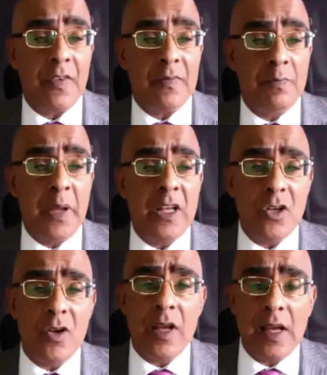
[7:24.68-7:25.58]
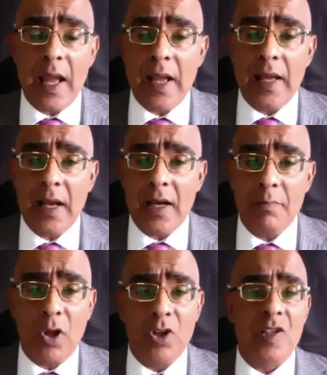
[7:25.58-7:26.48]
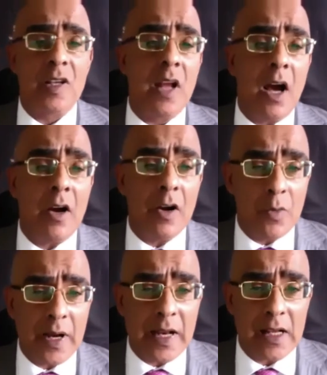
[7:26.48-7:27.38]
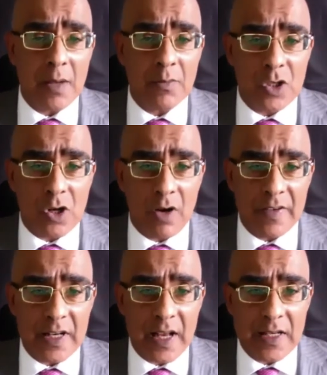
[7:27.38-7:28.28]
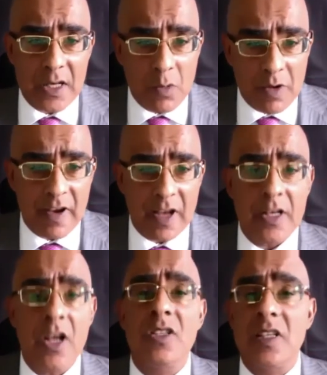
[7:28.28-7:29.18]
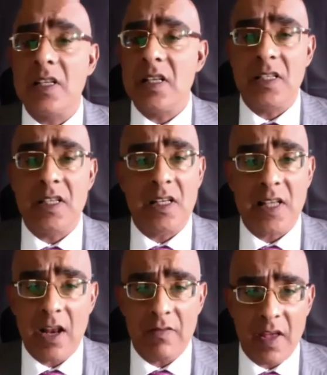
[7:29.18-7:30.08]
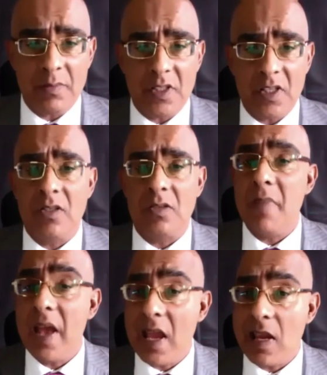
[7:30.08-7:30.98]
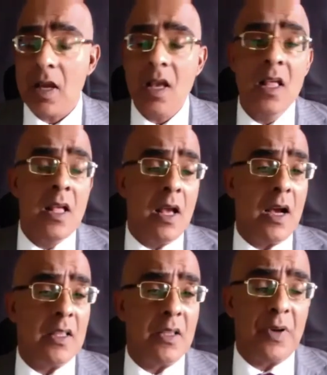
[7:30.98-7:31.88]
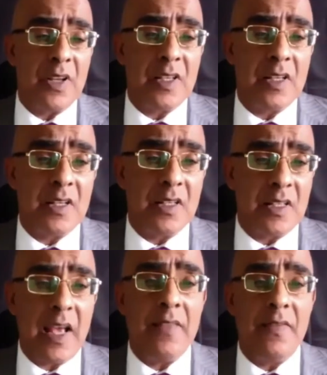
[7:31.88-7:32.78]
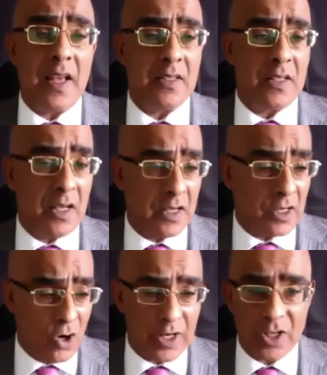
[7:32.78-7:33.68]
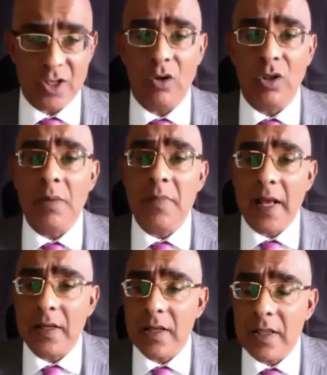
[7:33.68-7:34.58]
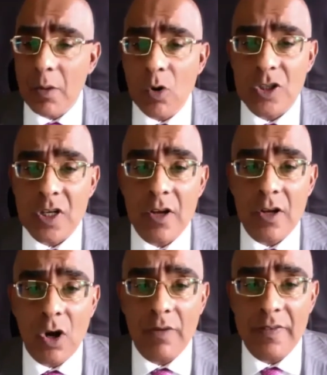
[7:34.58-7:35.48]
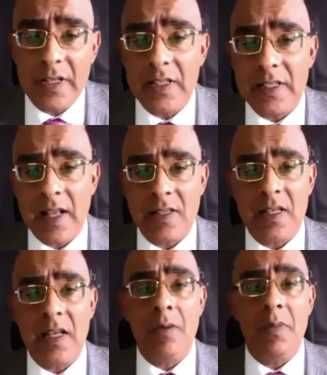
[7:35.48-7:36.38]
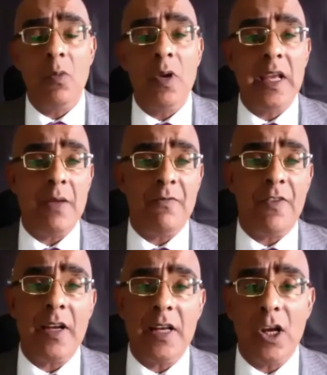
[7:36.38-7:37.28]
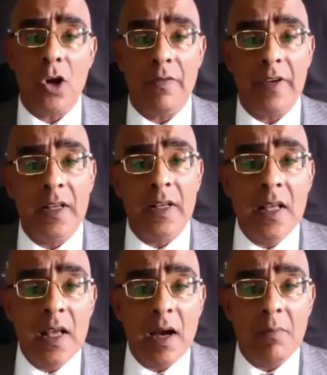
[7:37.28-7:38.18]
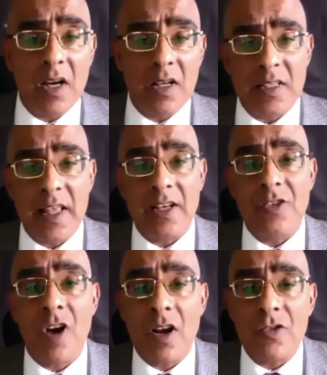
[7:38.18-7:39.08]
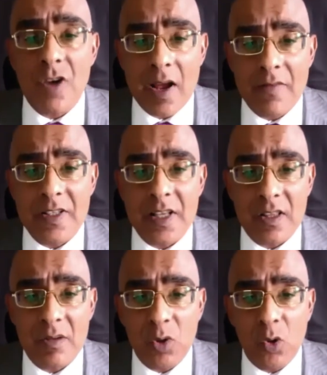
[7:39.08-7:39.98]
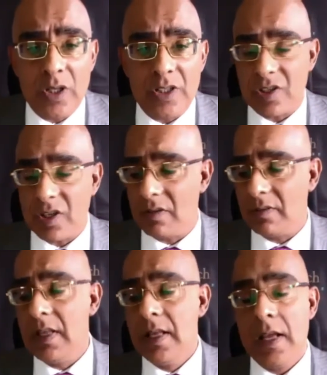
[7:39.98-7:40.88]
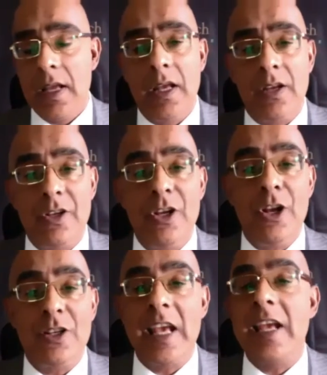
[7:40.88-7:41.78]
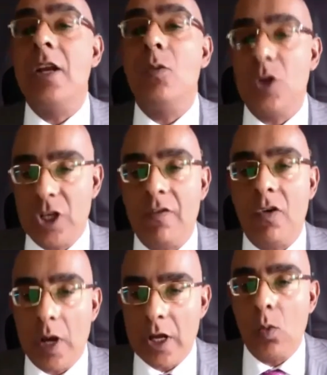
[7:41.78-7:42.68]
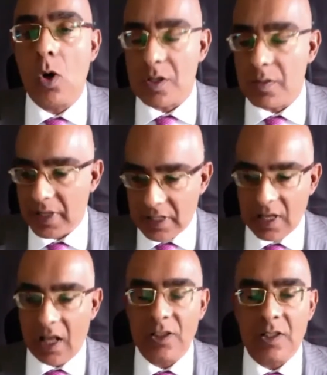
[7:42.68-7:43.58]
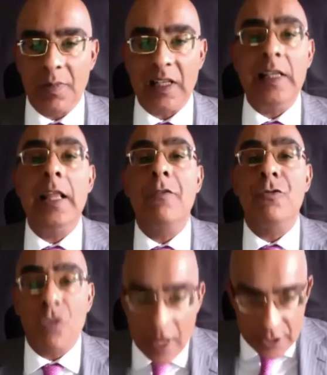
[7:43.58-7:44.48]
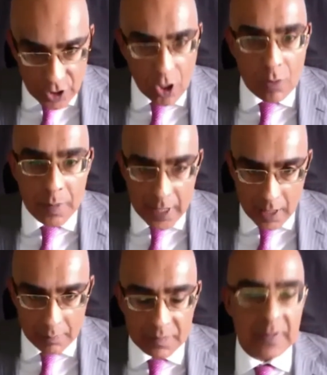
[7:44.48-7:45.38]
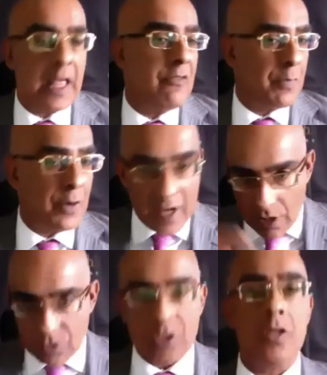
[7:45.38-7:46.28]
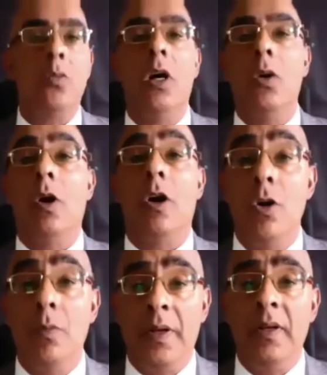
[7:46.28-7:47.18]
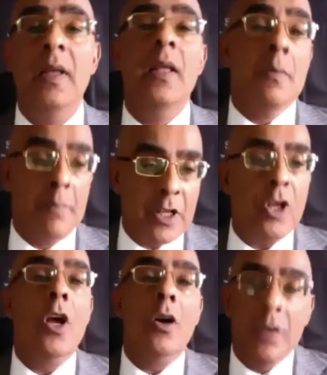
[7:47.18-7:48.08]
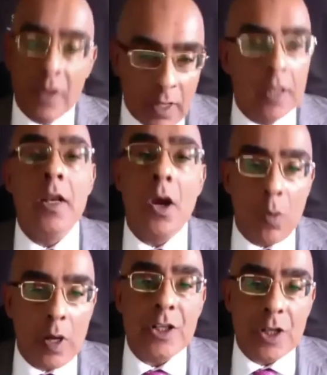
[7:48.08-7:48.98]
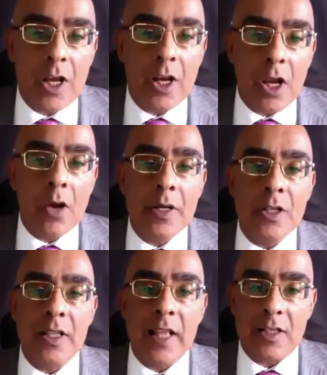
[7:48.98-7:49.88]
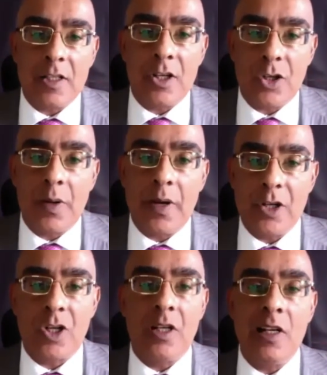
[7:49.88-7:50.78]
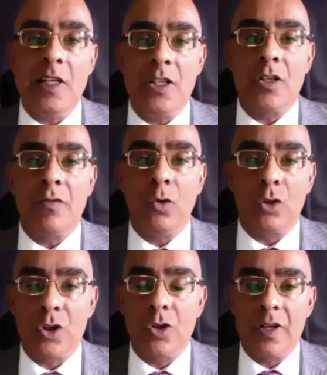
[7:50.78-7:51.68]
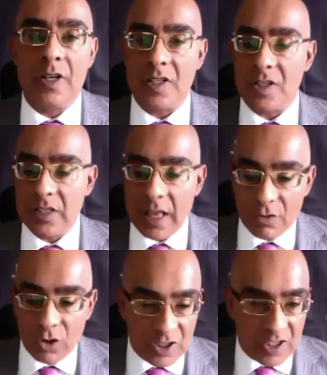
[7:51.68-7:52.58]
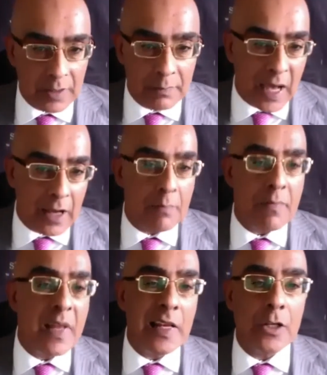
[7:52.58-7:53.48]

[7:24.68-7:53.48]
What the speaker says: been doing a Bolsonaro when it comes to COVID-19. We've had no statistics out of them since May. The president said that God had told him that there was no COVID in Tanzania, but we keep finding COVID amongst their truck drivers at the border. So, take it whichever way you want. But ultimately, they've tried to open up. They've pronounced the world we're open. But, no one is going to go to that situation, least of all tourists. They've lost about 1 million